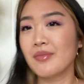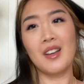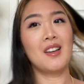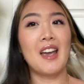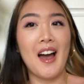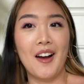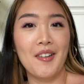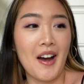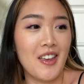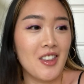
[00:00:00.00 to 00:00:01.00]
yeah,
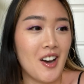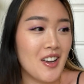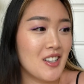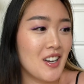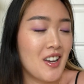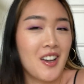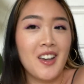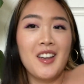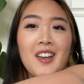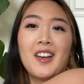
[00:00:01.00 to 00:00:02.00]
I thought
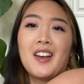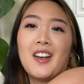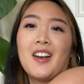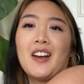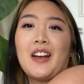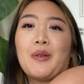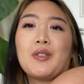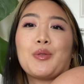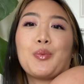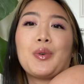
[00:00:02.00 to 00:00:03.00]
it was
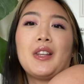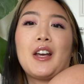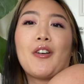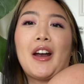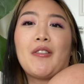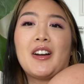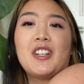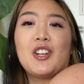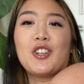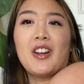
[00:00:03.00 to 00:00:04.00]
a really great
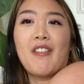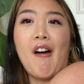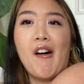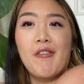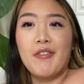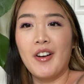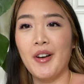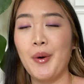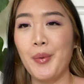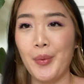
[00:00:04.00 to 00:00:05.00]
rendition of
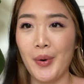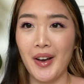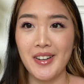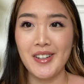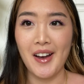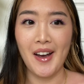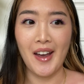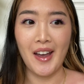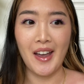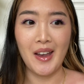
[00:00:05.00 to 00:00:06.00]
what
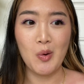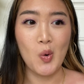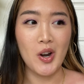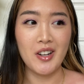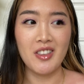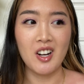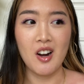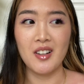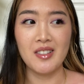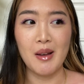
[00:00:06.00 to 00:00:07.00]
I wanted the
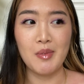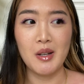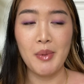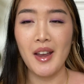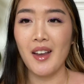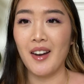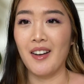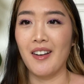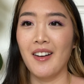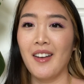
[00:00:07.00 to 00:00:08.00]
concept to be,
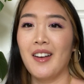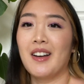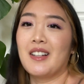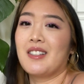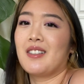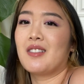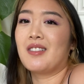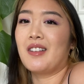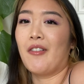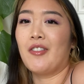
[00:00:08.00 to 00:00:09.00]
and it's
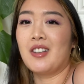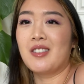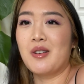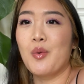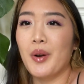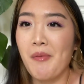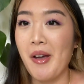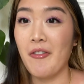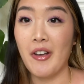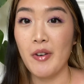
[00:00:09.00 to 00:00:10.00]
definitely still one of my
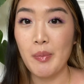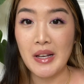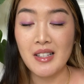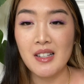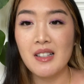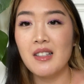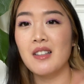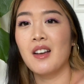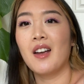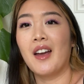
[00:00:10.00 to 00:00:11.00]
favorite pieces.
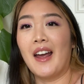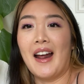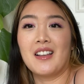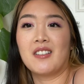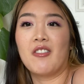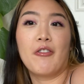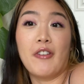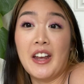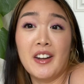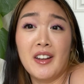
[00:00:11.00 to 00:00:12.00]
It hasn't
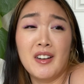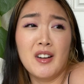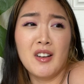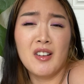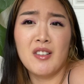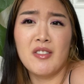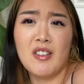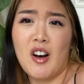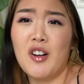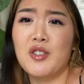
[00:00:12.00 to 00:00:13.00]
faded
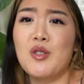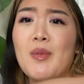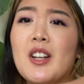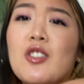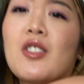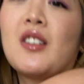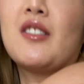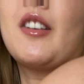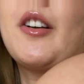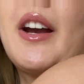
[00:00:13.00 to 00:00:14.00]
all too much
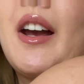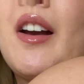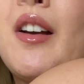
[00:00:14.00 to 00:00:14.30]
considering